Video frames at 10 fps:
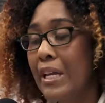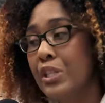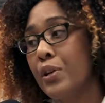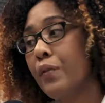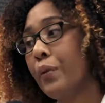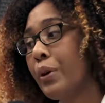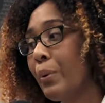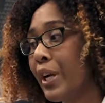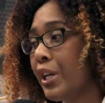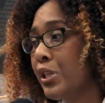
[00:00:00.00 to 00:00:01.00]
And so if
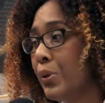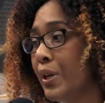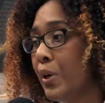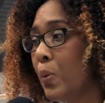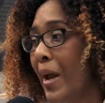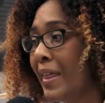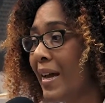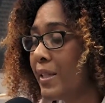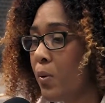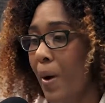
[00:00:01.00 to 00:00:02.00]
we're going to do it in a way
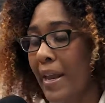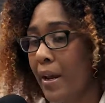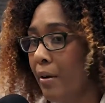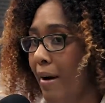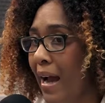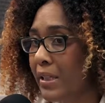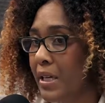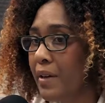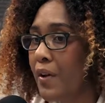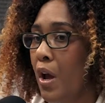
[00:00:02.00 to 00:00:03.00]
that's quite
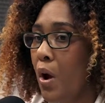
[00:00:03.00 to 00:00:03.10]
interactive,